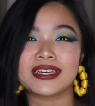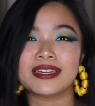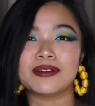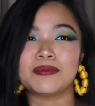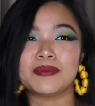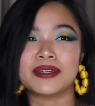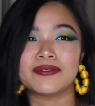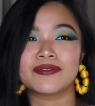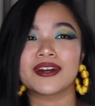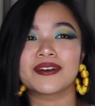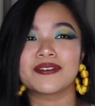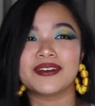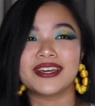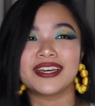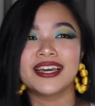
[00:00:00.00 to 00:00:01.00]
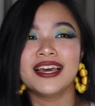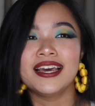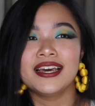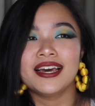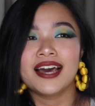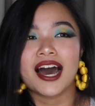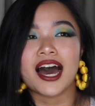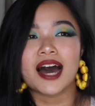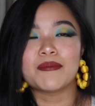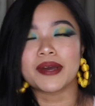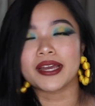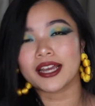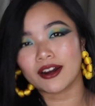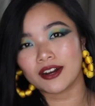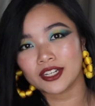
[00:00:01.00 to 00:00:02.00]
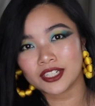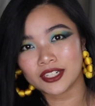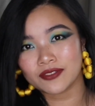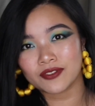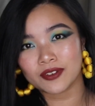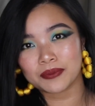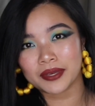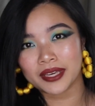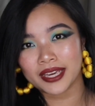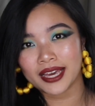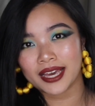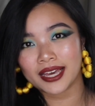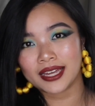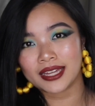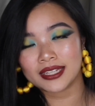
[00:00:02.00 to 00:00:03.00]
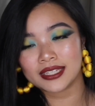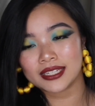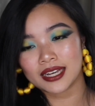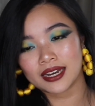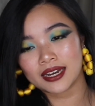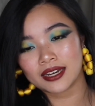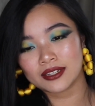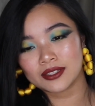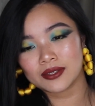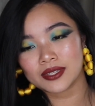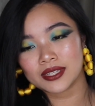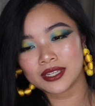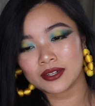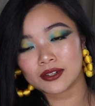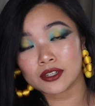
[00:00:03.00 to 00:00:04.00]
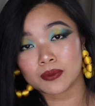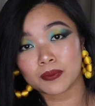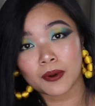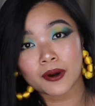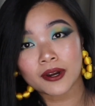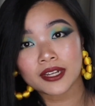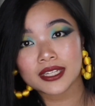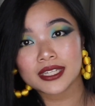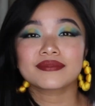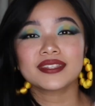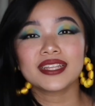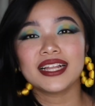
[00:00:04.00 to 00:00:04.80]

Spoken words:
It'll be very encouraging for me and to see your support.